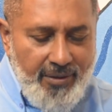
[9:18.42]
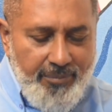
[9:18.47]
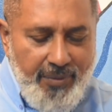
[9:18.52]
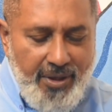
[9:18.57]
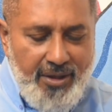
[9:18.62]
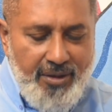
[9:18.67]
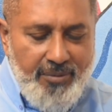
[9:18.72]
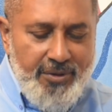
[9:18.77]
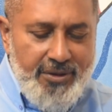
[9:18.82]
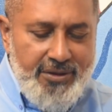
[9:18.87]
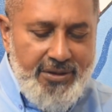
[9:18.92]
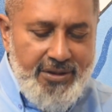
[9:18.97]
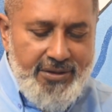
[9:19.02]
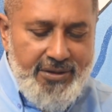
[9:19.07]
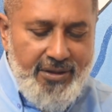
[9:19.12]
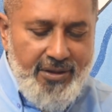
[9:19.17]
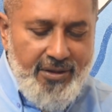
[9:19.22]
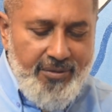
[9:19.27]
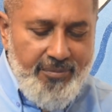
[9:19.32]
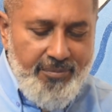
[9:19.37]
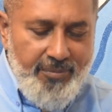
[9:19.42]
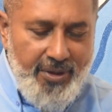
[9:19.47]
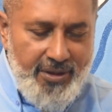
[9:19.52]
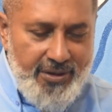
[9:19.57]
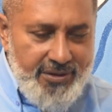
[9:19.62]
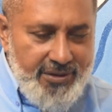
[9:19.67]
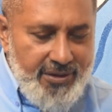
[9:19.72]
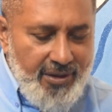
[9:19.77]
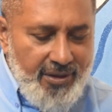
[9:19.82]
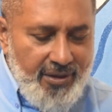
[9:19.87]
Madam Assistant
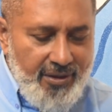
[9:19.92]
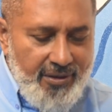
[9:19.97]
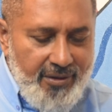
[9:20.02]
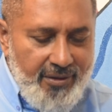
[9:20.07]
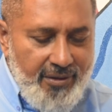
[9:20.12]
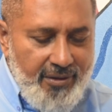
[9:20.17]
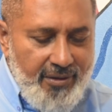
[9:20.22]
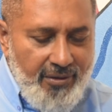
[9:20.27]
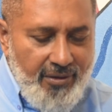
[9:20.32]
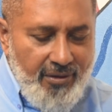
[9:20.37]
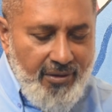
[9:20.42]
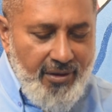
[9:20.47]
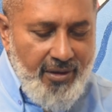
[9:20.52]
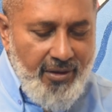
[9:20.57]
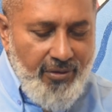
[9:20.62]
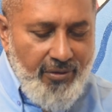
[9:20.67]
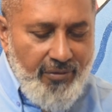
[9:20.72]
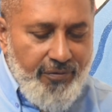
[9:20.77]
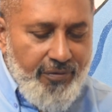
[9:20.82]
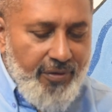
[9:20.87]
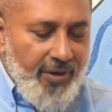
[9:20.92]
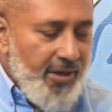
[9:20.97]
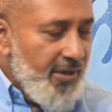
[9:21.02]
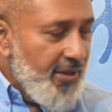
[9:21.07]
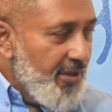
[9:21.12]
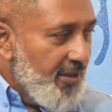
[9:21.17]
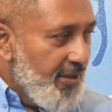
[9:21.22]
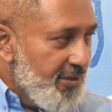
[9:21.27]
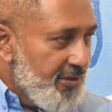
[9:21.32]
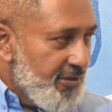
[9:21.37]
Minister, on
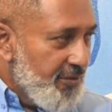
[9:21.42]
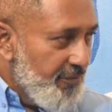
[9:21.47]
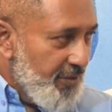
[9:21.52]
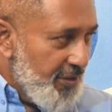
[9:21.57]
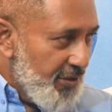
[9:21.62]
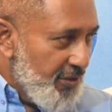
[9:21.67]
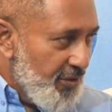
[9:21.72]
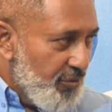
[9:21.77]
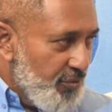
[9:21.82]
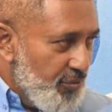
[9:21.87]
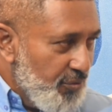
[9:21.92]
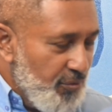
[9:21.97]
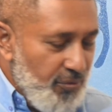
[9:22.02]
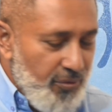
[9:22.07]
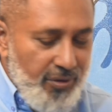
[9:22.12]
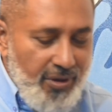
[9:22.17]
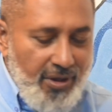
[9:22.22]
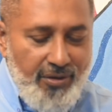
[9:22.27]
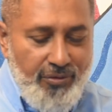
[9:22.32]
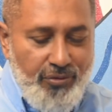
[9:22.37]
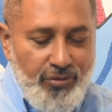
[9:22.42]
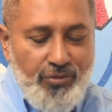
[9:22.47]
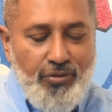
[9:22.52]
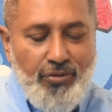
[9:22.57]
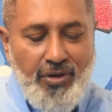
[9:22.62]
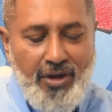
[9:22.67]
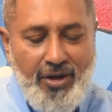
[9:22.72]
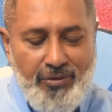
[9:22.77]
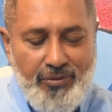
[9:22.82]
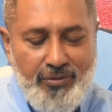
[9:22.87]
Friday there's a visit to
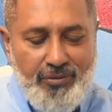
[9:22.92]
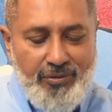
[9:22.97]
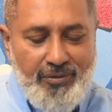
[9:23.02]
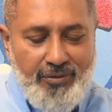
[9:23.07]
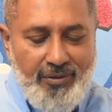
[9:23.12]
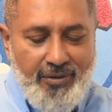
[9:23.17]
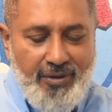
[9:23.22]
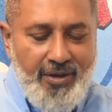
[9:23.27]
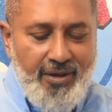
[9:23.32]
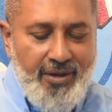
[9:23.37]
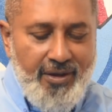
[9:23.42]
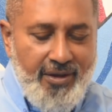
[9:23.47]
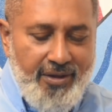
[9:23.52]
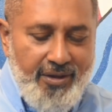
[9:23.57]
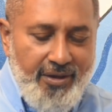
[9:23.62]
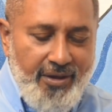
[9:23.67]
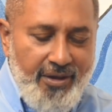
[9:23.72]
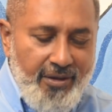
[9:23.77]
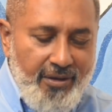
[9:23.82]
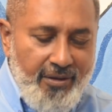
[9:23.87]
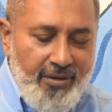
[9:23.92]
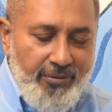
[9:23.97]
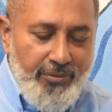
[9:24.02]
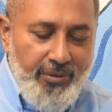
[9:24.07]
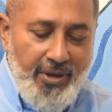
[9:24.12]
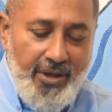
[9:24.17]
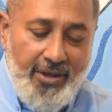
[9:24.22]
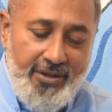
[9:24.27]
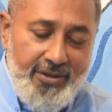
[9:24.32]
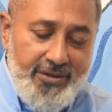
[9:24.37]
Nukulau.
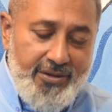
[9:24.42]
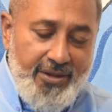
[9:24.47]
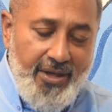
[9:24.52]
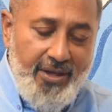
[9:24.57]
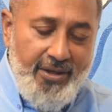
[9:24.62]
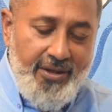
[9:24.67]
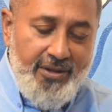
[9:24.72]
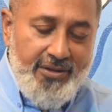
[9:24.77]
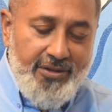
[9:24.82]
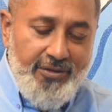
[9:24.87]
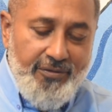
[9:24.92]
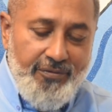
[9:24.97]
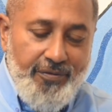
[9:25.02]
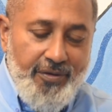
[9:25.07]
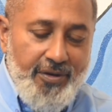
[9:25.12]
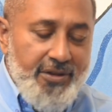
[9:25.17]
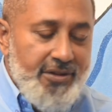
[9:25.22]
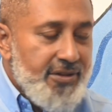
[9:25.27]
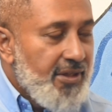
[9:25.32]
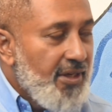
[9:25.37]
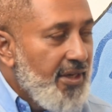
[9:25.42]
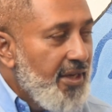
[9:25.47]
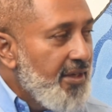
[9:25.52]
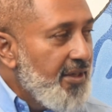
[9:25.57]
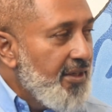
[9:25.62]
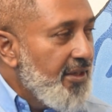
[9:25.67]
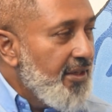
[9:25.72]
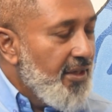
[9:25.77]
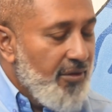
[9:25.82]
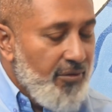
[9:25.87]
We understand it's the first
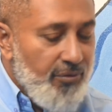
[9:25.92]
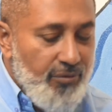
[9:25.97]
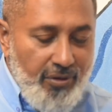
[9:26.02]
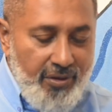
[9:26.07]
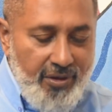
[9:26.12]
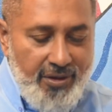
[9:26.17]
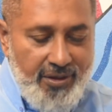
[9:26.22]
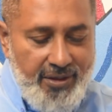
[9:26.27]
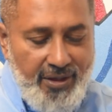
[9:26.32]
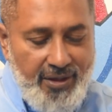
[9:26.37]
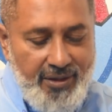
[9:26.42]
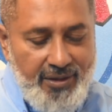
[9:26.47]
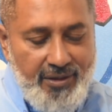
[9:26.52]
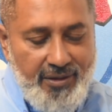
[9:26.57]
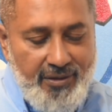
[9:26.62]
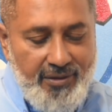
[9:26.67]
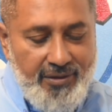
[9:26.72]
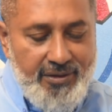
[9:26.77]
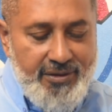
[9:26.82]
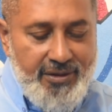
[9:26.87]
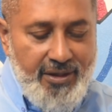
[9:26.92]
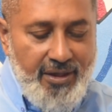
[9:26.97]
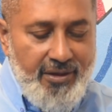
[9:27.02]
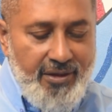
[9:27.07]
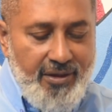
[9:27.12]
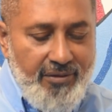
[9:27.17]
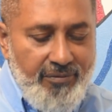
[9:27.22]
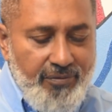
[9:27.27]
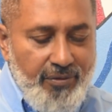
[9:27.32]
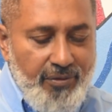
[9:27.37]
landing and quarantine
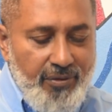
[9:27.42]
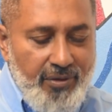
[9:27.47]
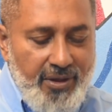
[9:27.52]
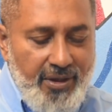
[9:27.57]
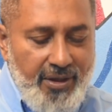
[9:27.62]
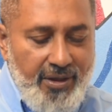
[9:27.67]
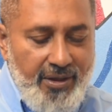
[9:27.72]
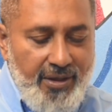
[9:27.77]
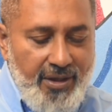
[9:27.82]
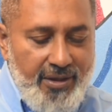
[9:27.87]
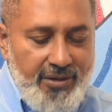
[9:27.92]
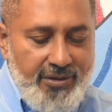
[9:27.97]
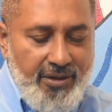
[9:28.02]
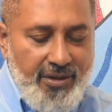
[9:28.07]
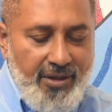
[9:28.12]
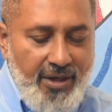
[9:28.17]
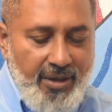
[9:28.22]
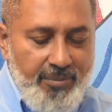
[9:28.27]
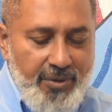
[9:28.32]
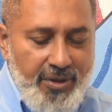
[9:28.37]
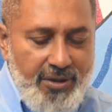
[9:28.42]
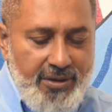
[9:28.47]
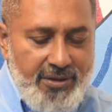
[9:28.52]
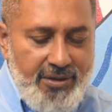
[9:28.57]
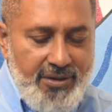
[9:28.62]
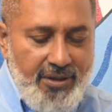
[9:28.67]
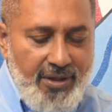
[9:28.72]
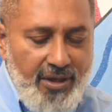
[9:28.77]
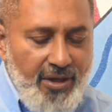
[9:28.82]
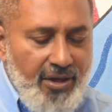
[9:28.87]
center for the indentured laborers.